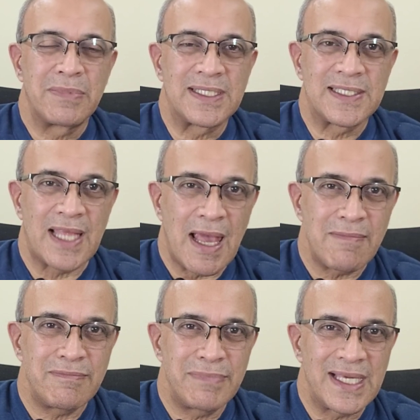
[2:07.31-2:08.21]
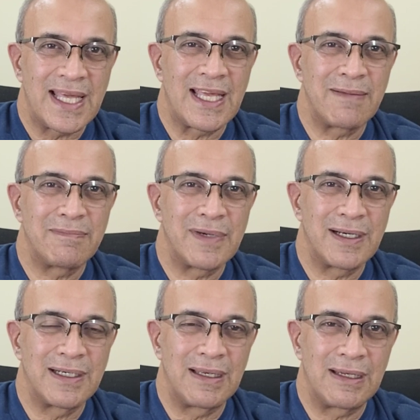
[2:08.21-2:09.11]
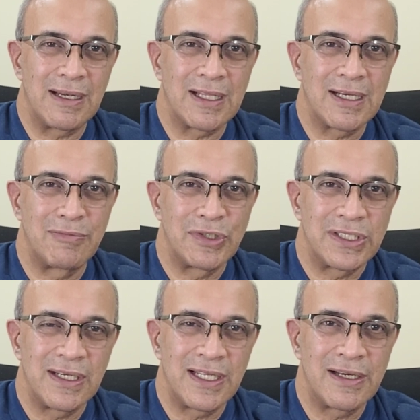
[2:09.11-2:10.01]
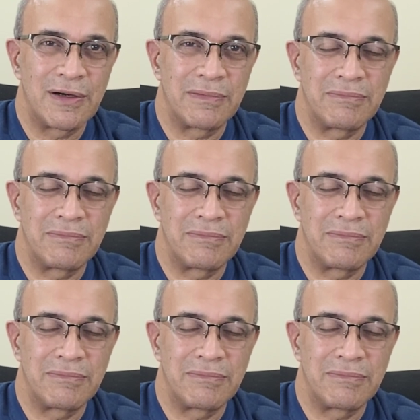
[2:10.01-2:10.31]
But Sam became a little commercially